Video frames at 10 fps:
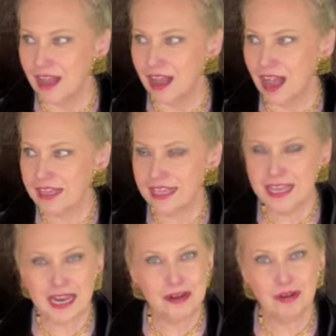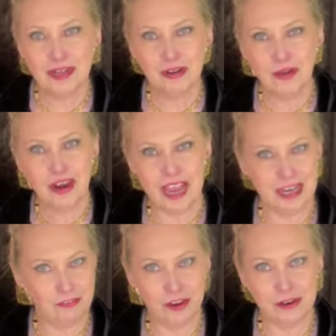I think anyone can wear any
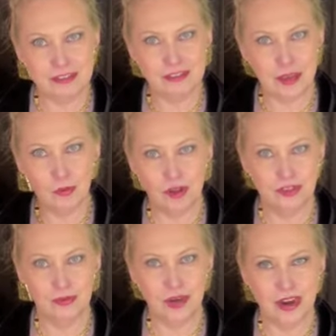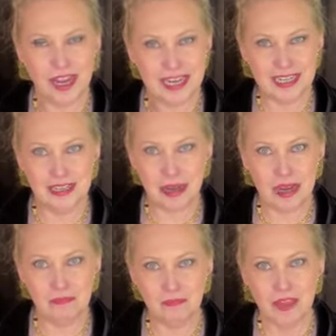fragrance they want to wear at any
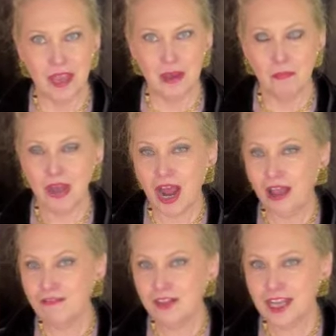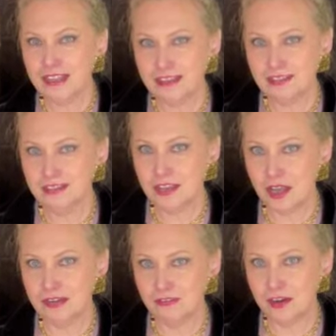time. But I feel like this is the
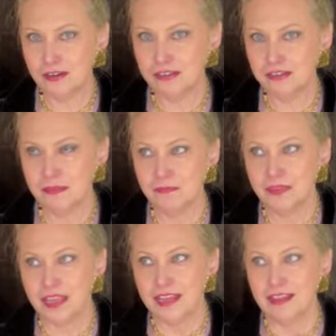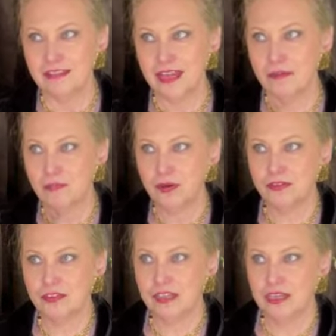kind of fragrance that a
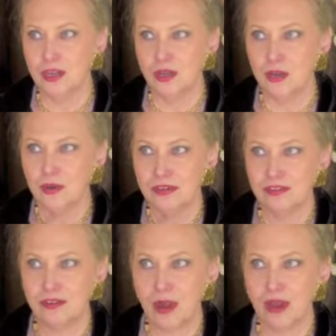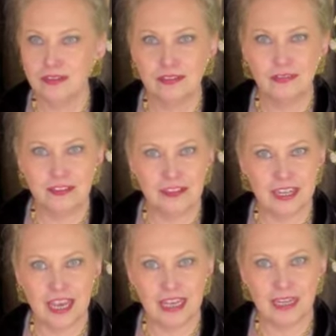person who is not
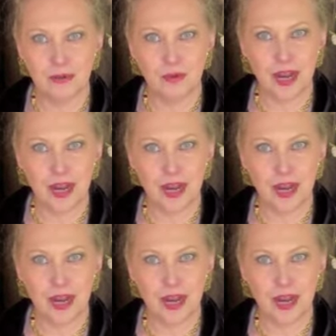sophisticated would